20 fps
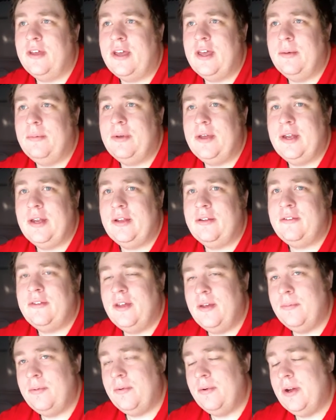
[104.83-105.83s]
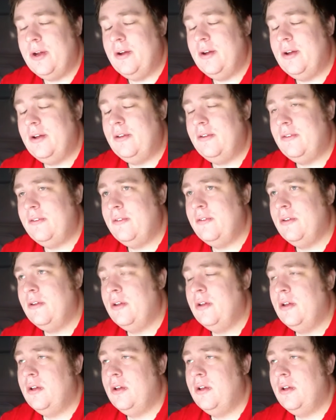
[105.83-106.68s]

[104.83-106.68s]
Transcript: I kept getting temporaries.